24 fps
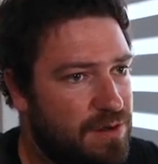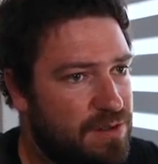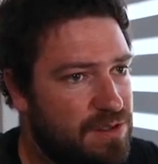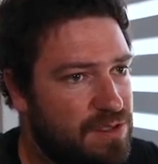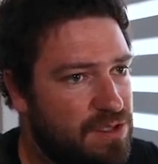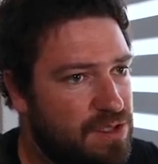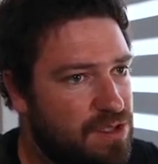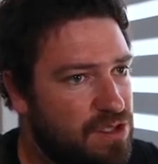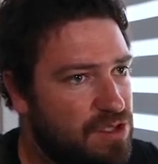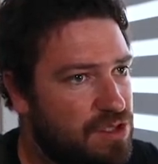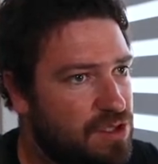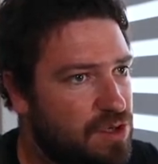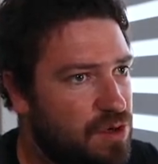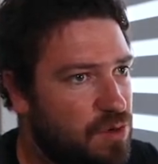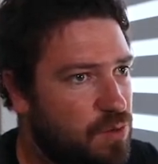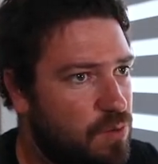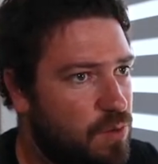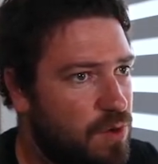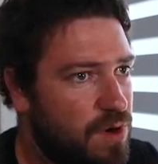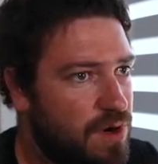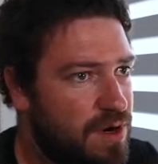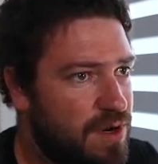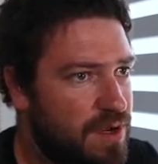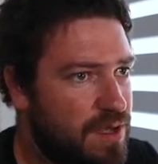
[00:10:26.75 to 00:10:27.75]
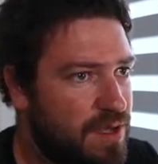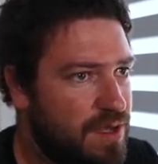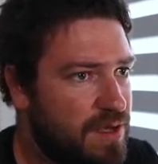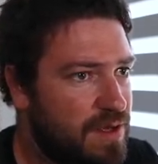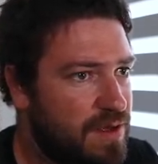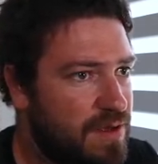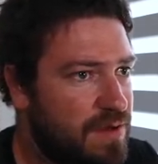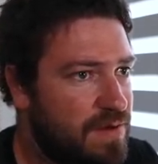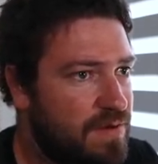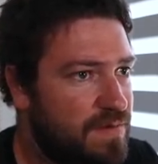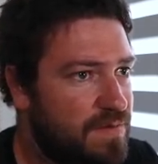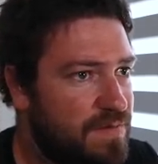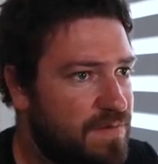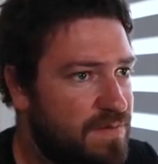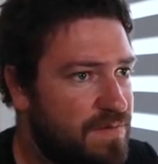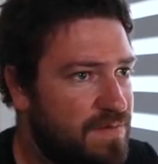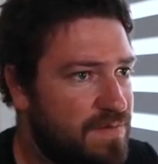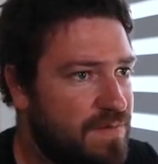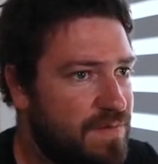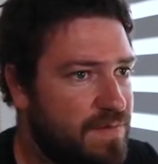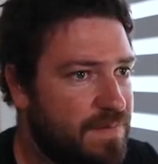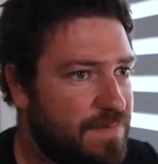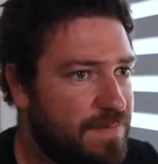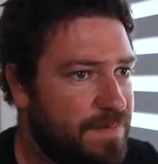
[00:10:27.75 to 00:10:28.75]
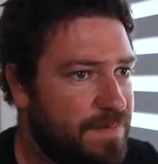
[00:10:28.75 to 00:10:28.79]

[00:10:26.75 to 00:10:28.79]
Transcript: So what if